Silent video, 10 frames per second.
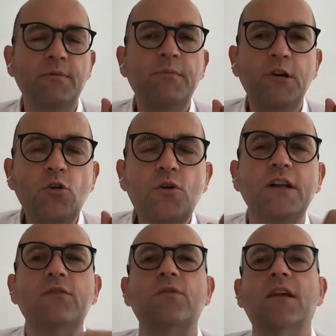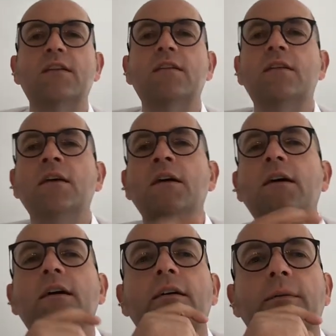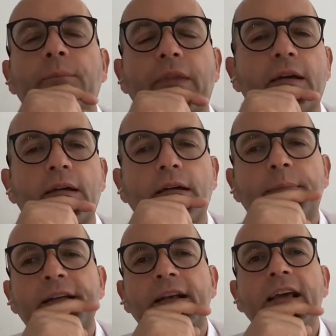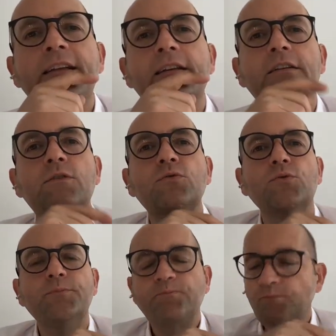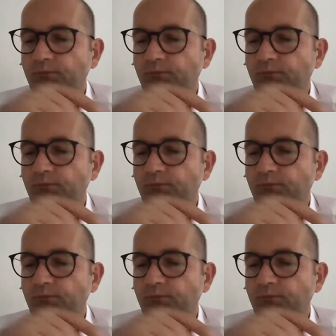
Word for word: We will look into that in um, uh, a bit later too.